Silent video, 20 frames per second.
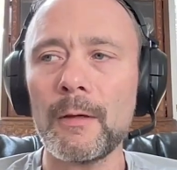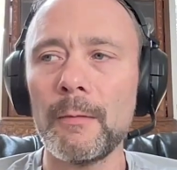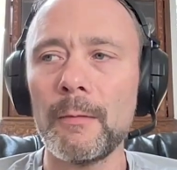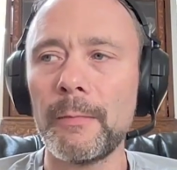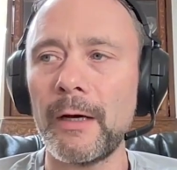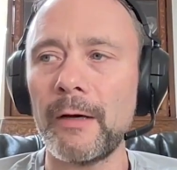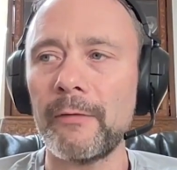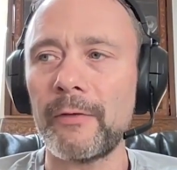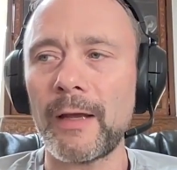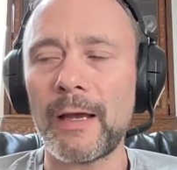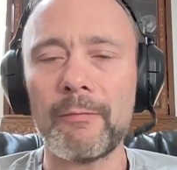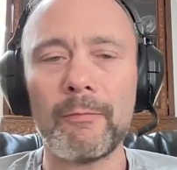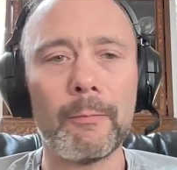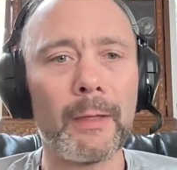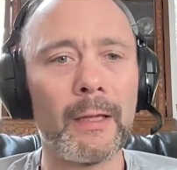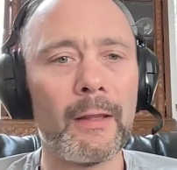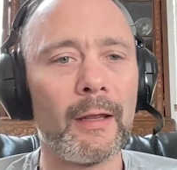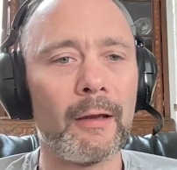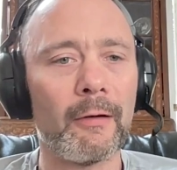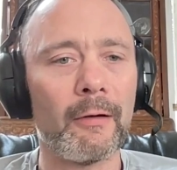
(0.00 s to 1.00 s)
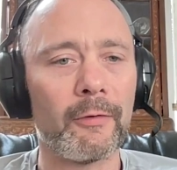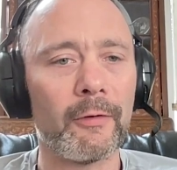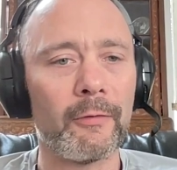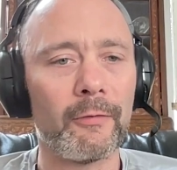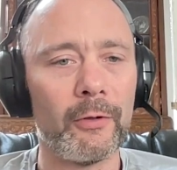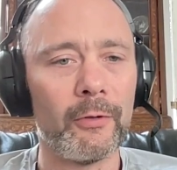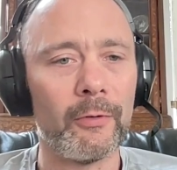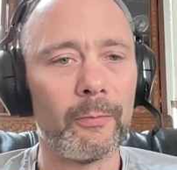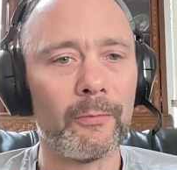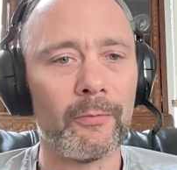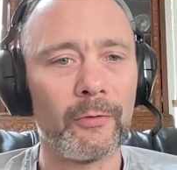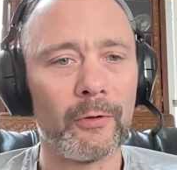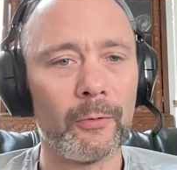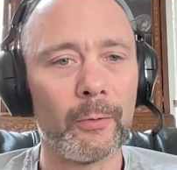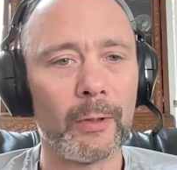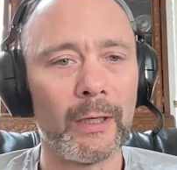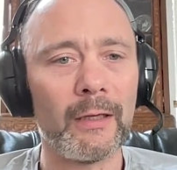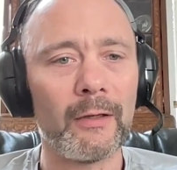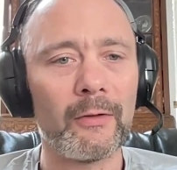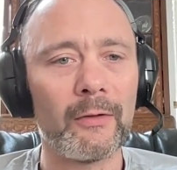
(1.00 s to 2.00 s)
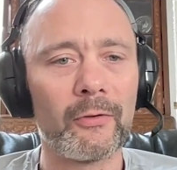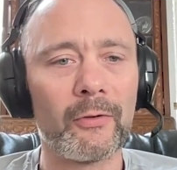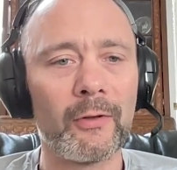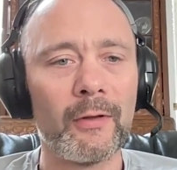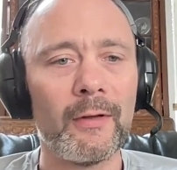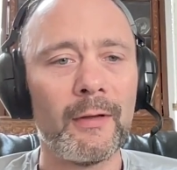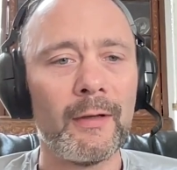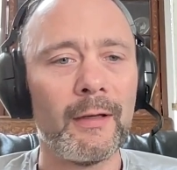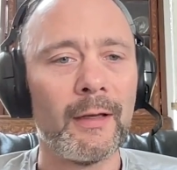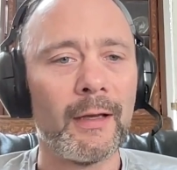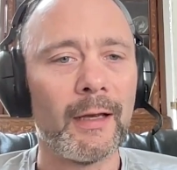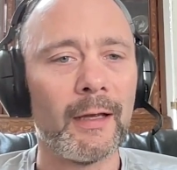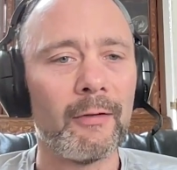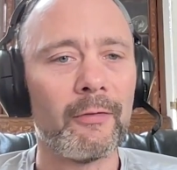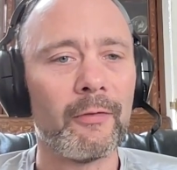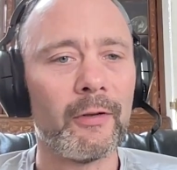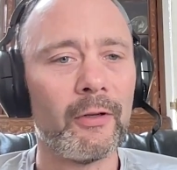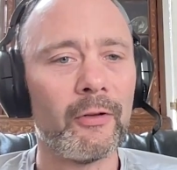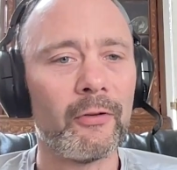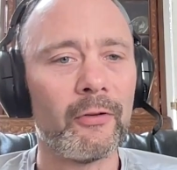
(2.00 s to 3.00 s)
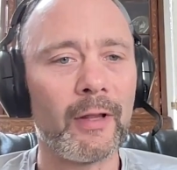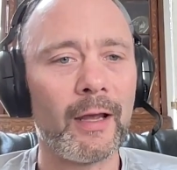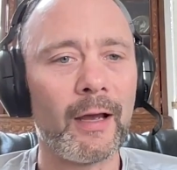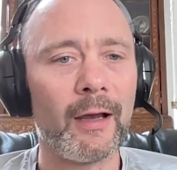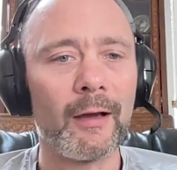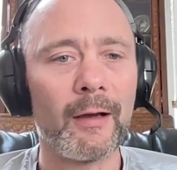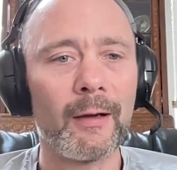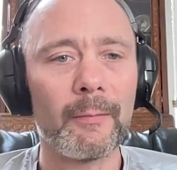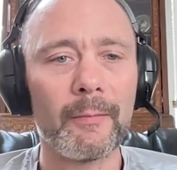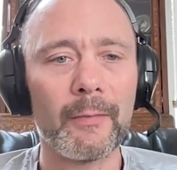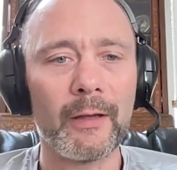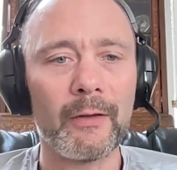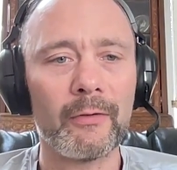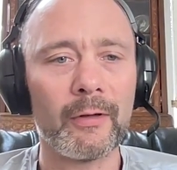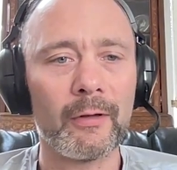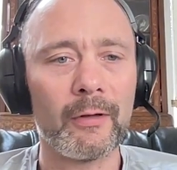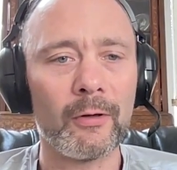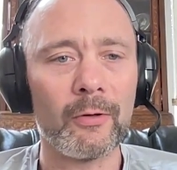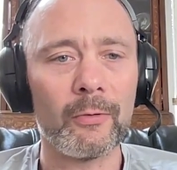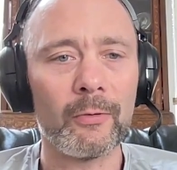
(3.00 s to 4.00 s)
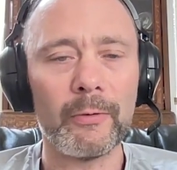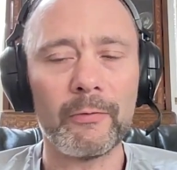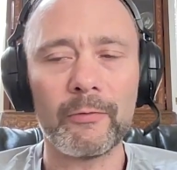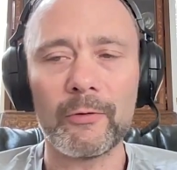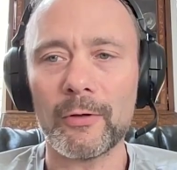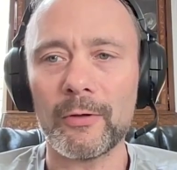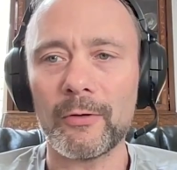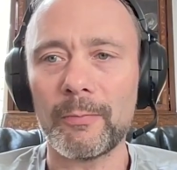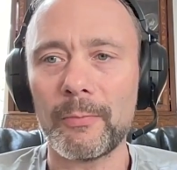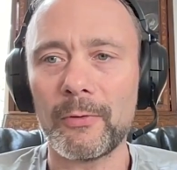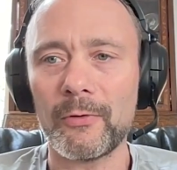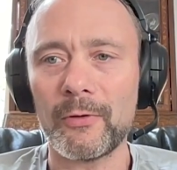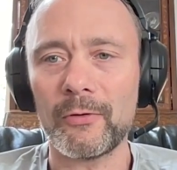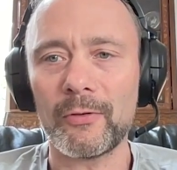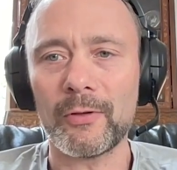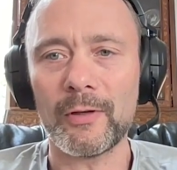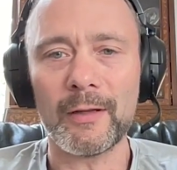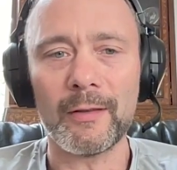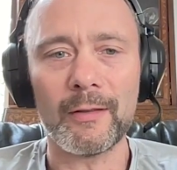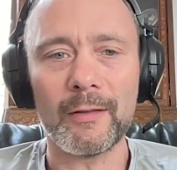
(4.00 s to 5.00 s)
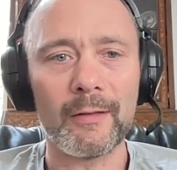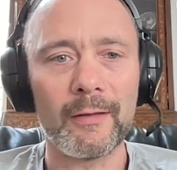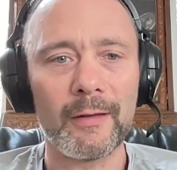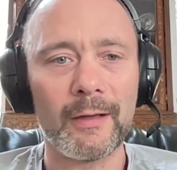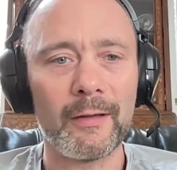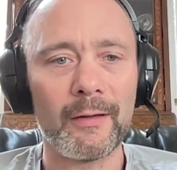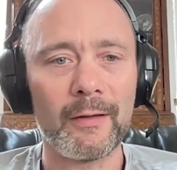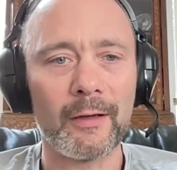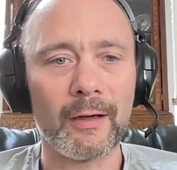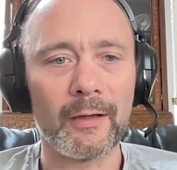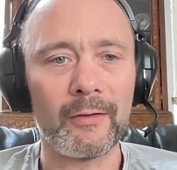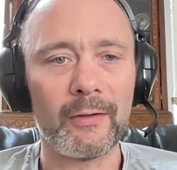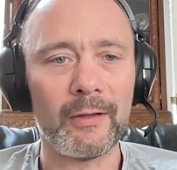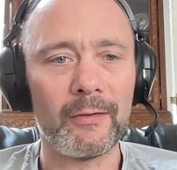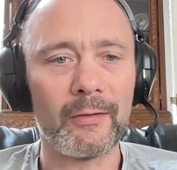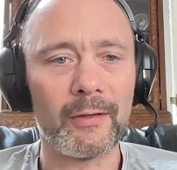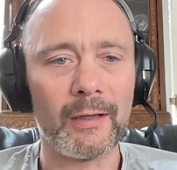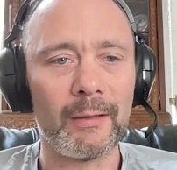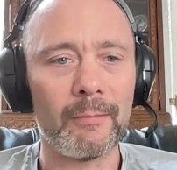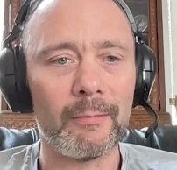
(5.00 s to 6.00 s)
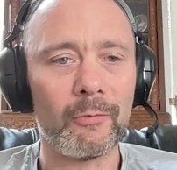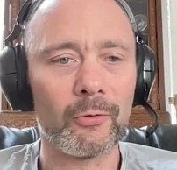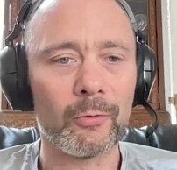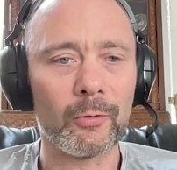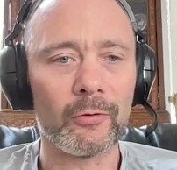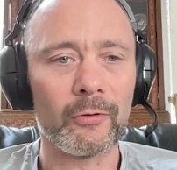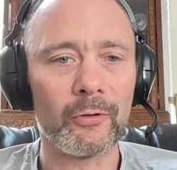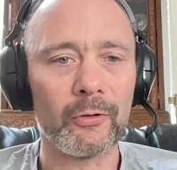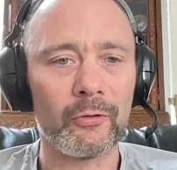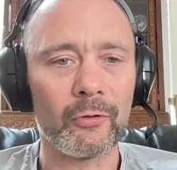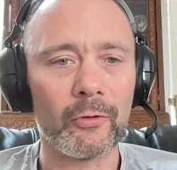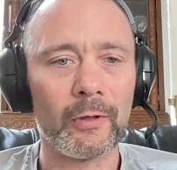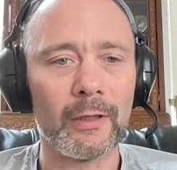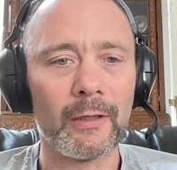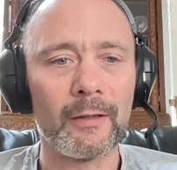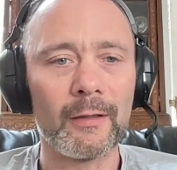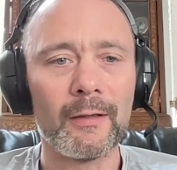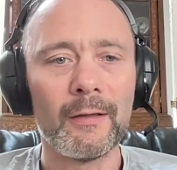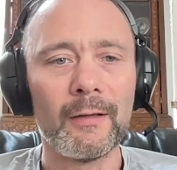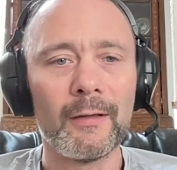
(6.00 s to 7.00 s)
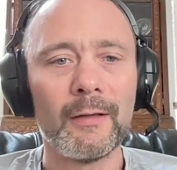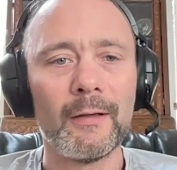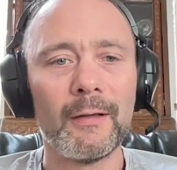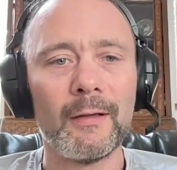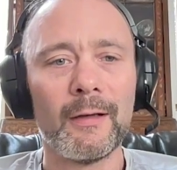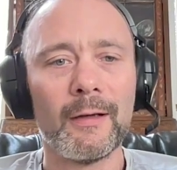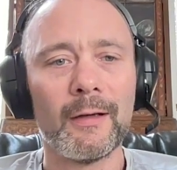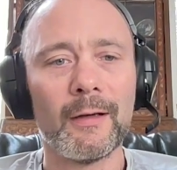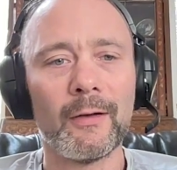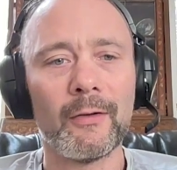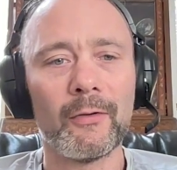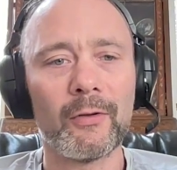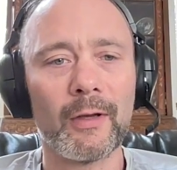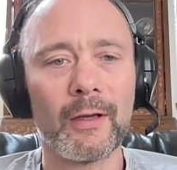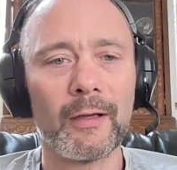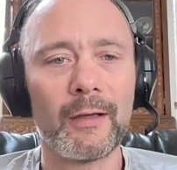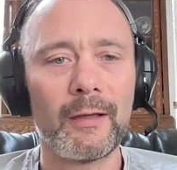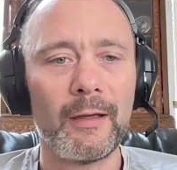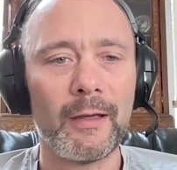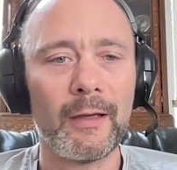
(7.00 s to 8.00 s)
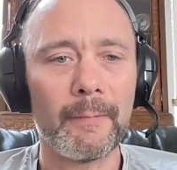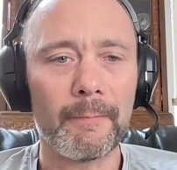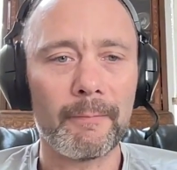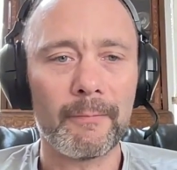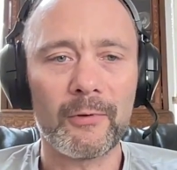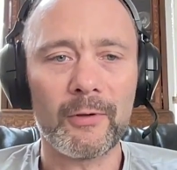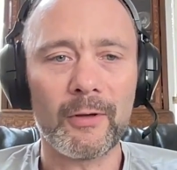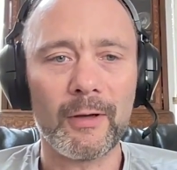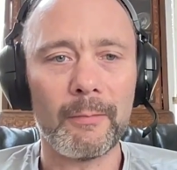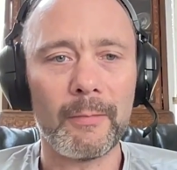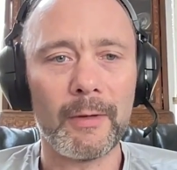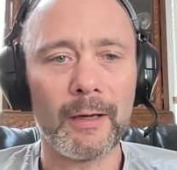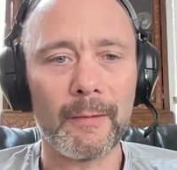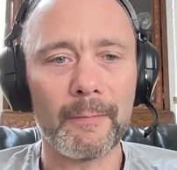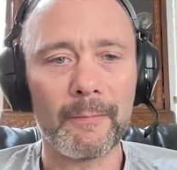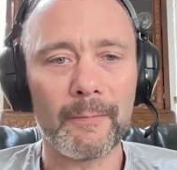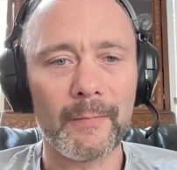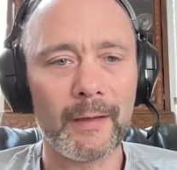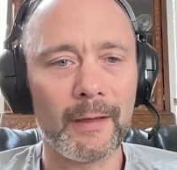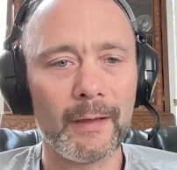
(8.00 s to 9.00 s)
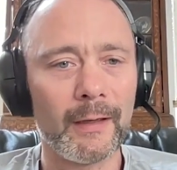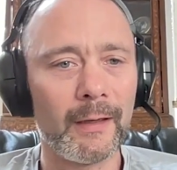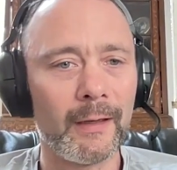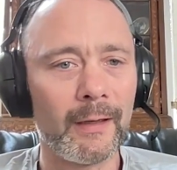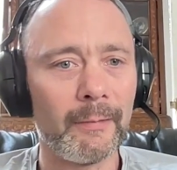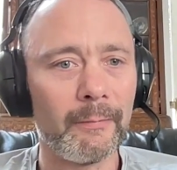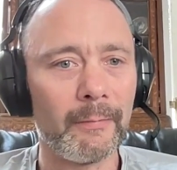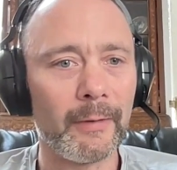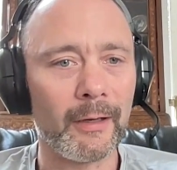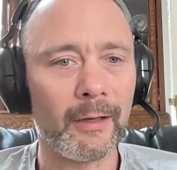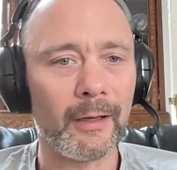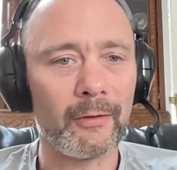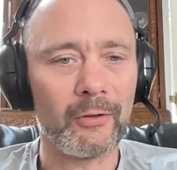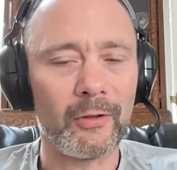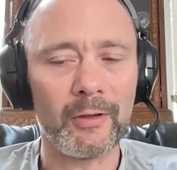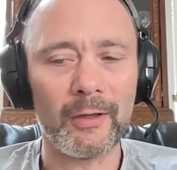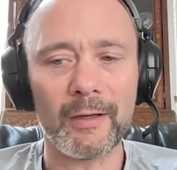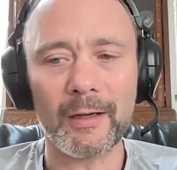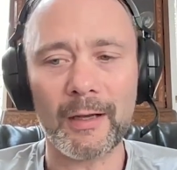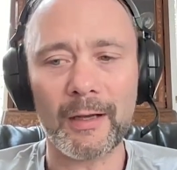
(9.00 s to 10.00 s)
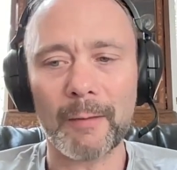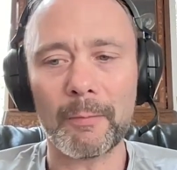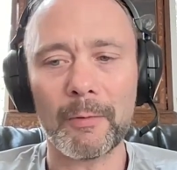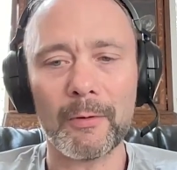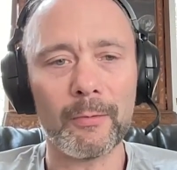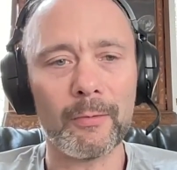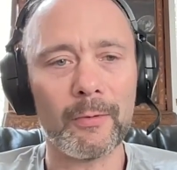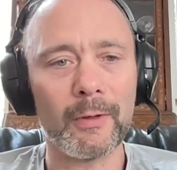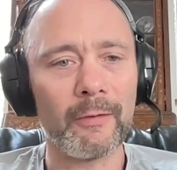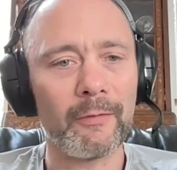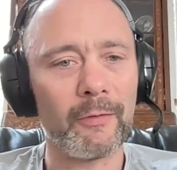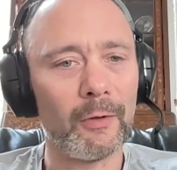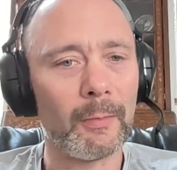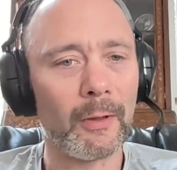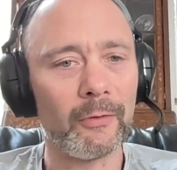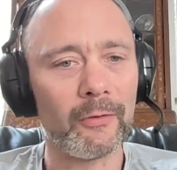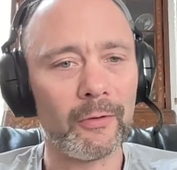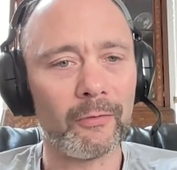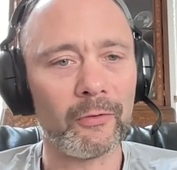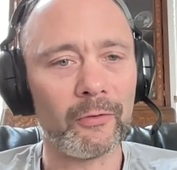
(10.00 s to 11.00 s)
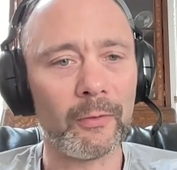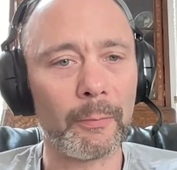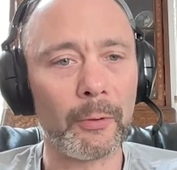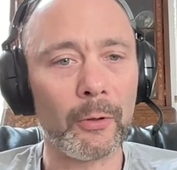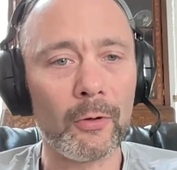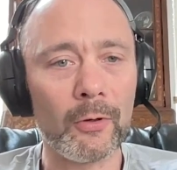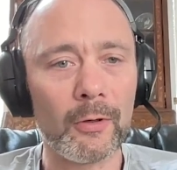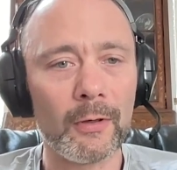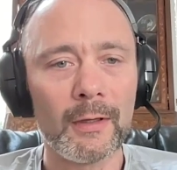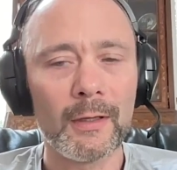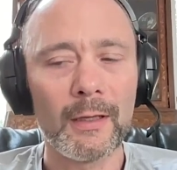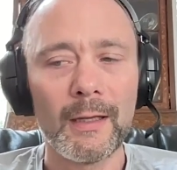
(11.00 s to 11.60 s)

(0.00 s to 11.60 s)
But after having been there for a few weeks and finished that up, they said, "Oh, we've got a position in the IT team. Do you want to join?" I was like, "Yep, sign me up." And I actually did a few months of support.